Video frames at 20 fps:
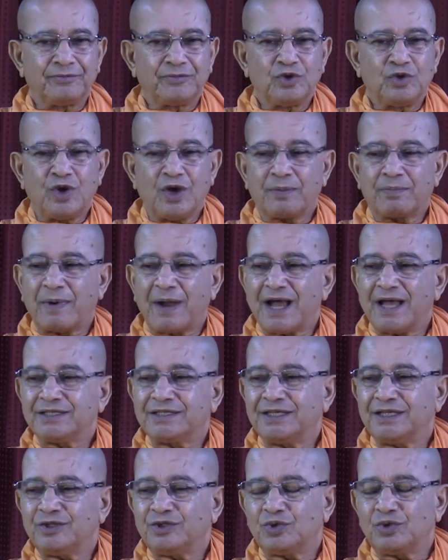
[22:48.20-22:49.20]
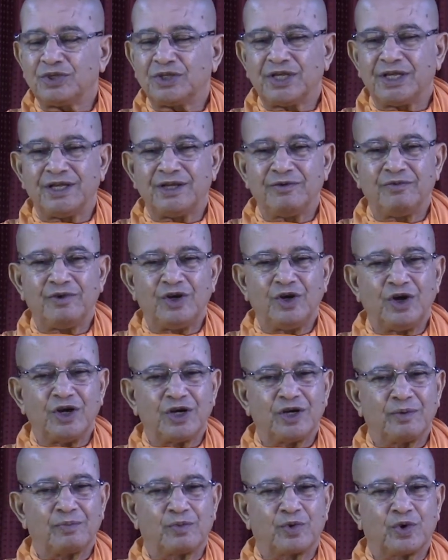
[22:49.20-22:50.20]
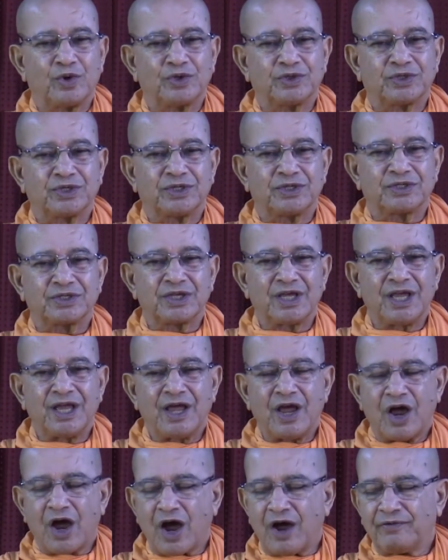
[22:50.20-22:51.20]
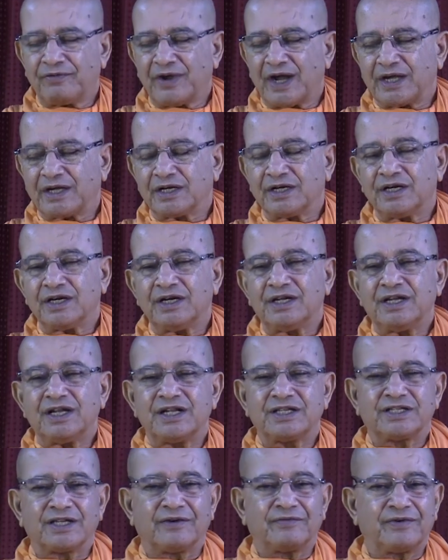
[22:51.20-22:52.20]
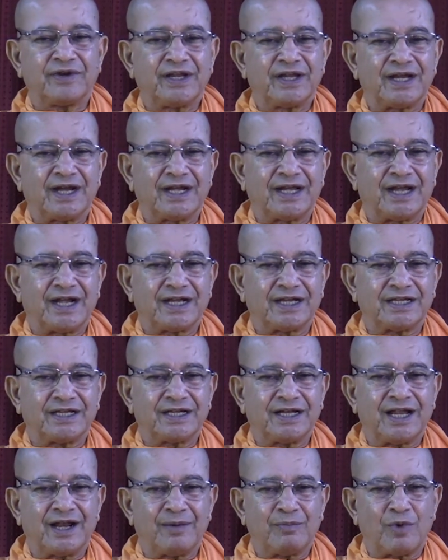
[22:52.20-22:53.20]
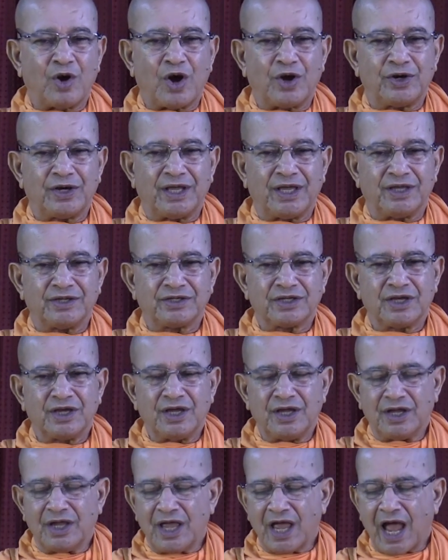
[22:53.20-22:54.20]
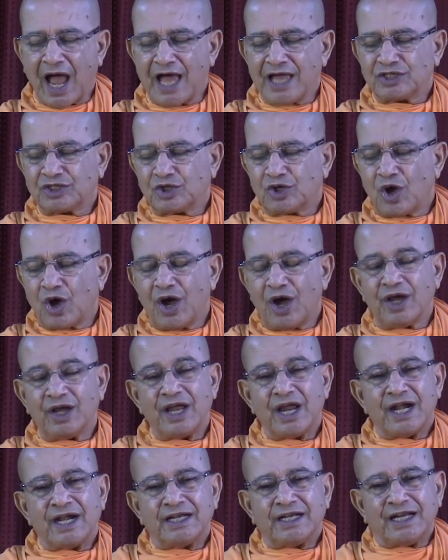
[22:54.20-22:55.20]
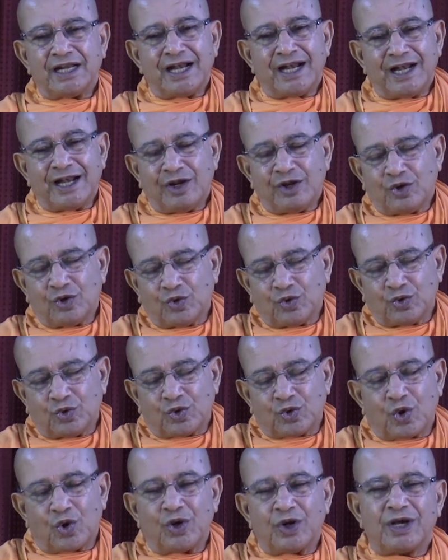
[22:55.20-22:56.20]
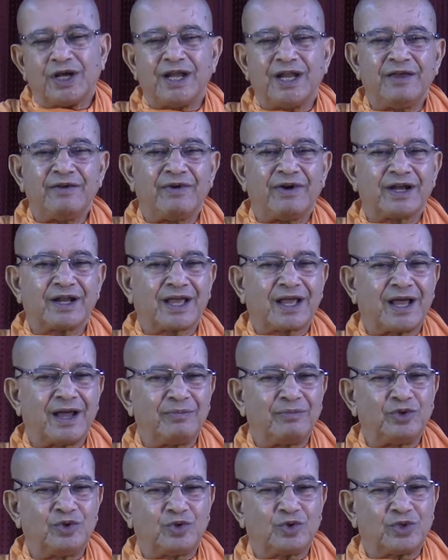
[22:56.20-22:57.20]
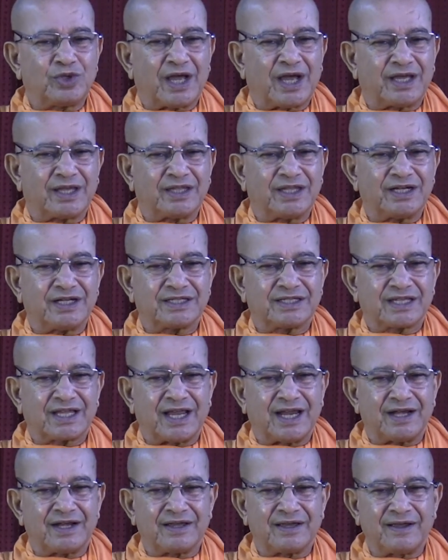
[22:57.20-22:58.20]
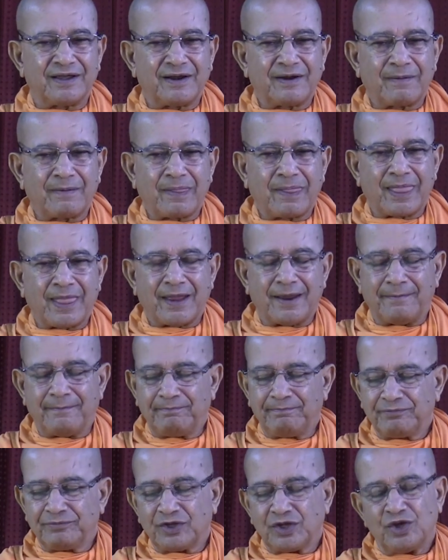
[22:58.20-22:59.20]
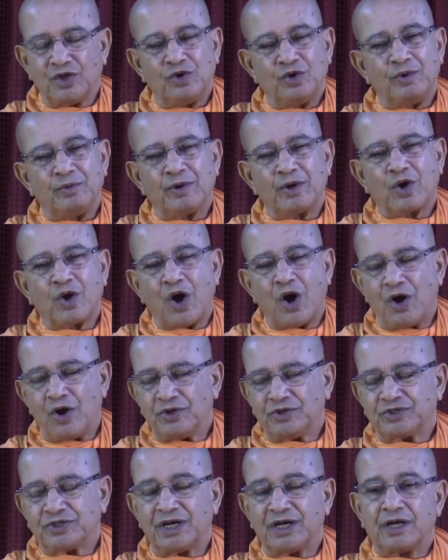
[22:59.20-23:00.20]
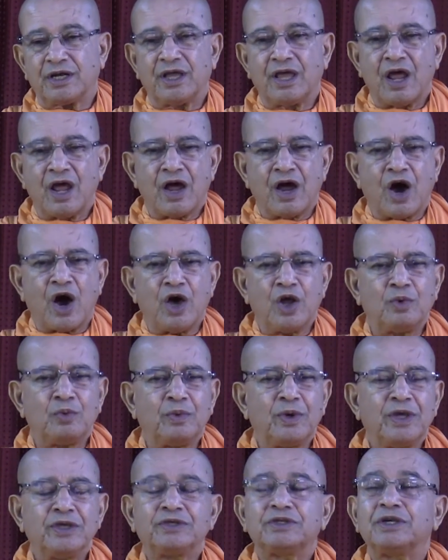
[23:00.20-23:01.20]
You are passing through the involutory process of eternal suffering and eternal bondage. As long till you don't leave and come to the other side, you will be constantly, always